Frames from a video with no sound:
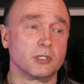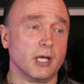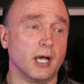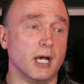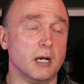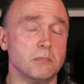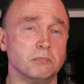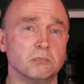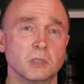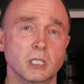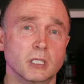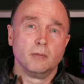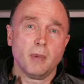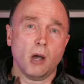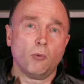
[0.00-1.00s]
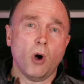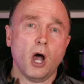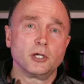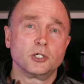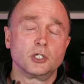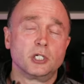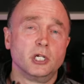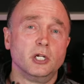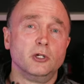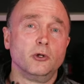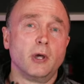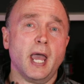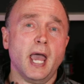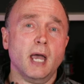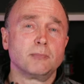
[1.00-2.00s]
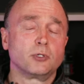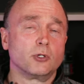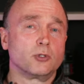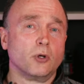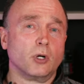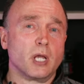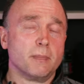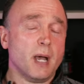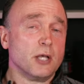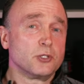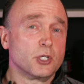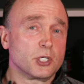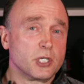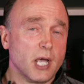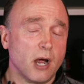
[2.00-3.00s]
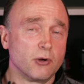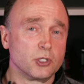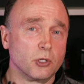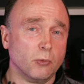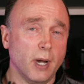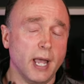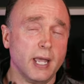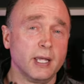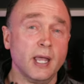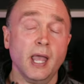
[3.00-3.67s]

Mount Washington in New Hampshire is only about 6 hours away.